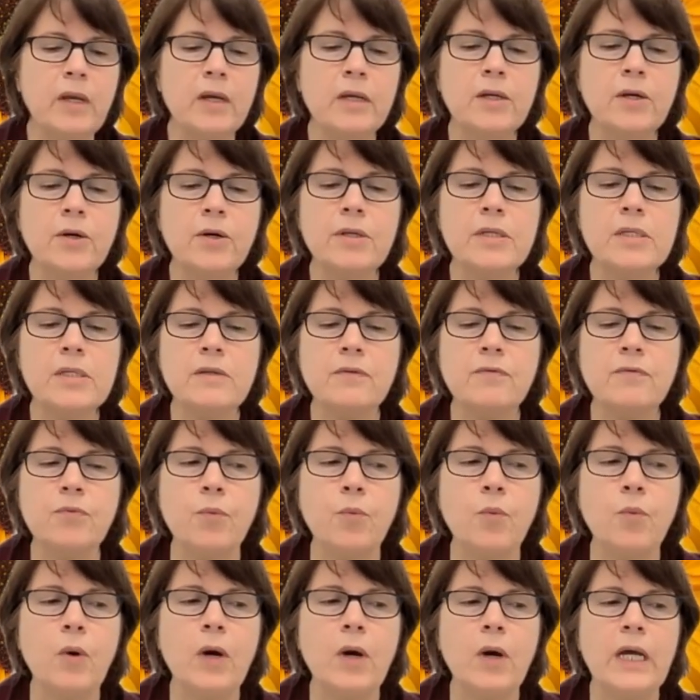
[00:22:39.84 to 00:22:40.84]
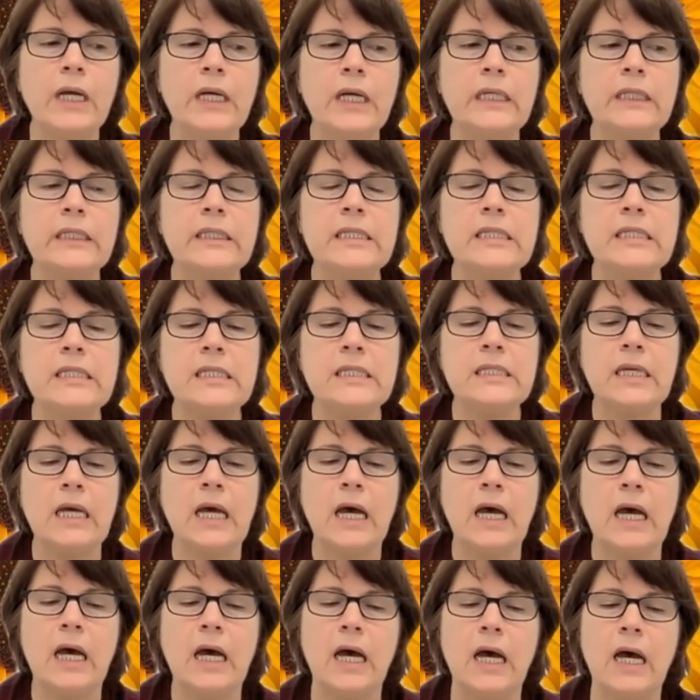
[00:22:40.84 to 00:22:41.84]
Notice if one
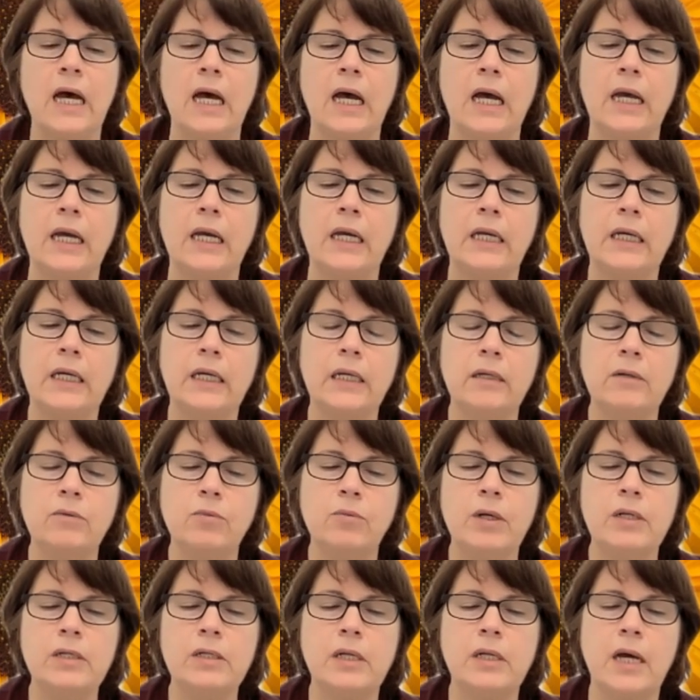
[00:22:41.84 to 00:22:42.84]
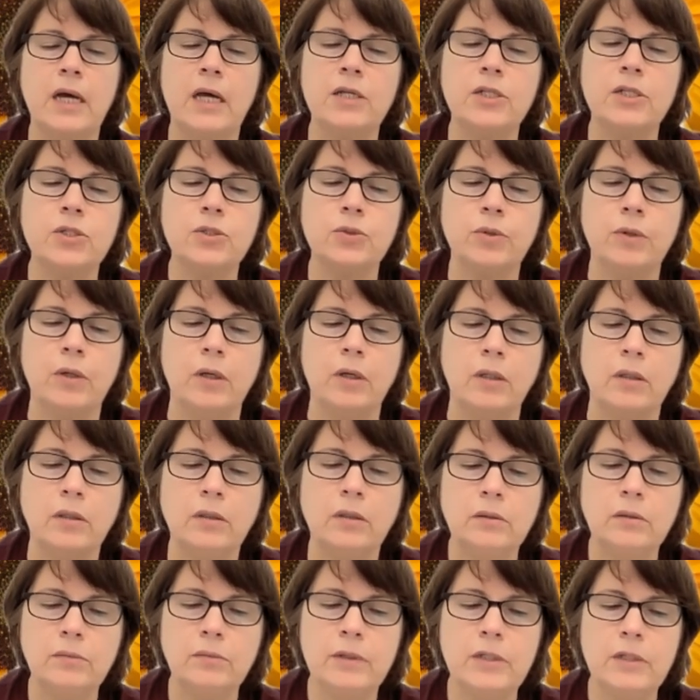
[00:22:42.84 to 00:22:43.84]
side, one
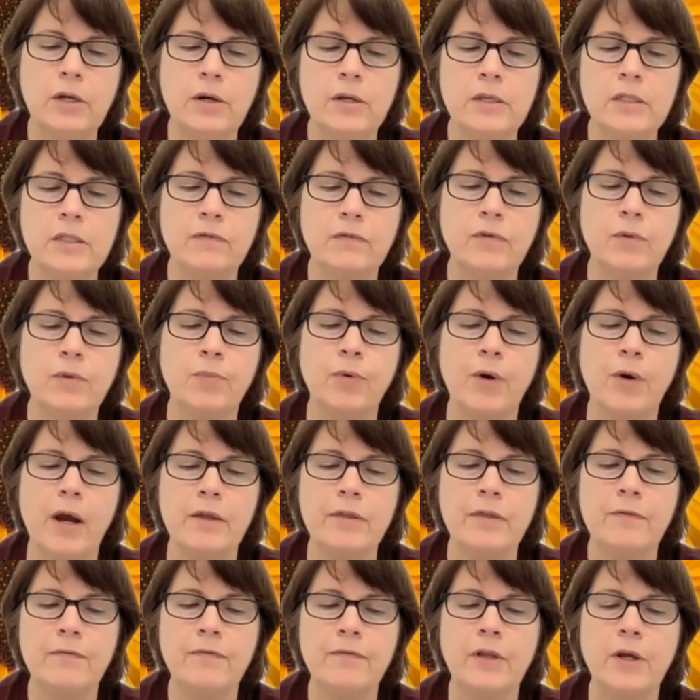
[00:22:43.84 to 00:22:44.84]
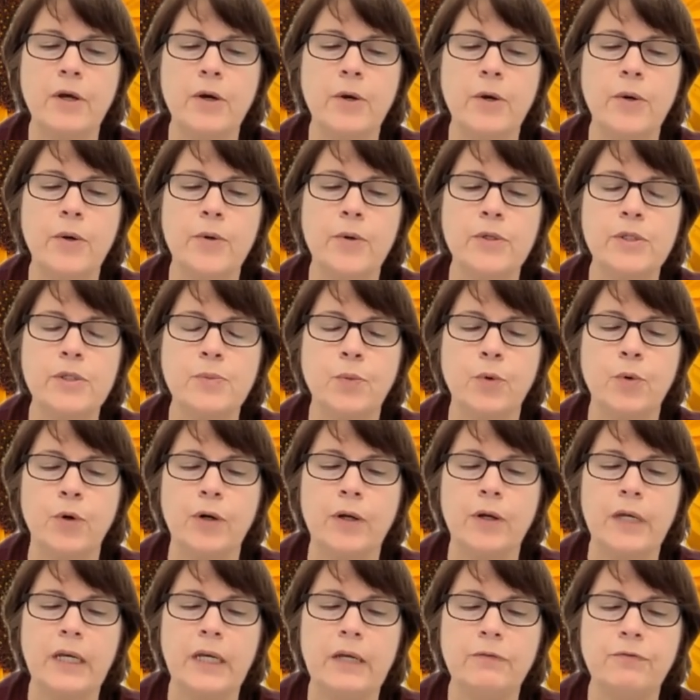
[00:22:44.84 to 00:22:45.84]
nostril, notice if the breath flows
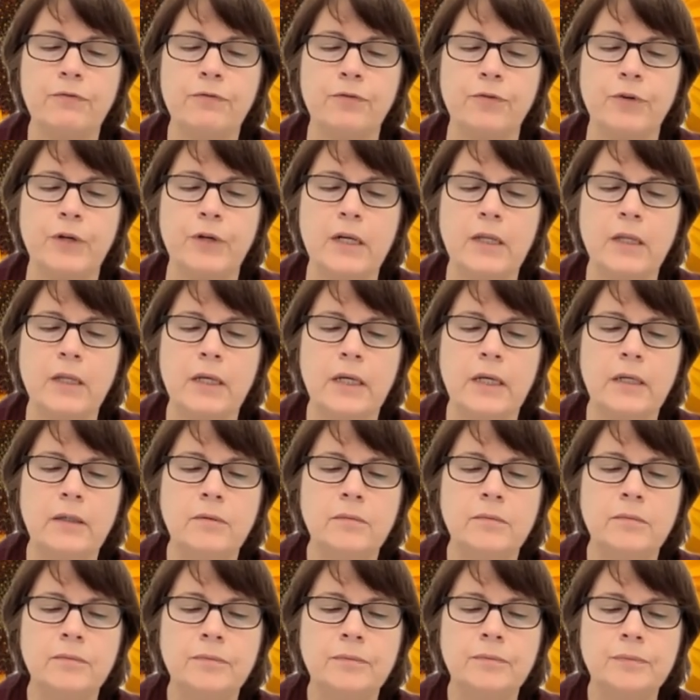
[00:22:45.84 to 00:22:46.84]
more freely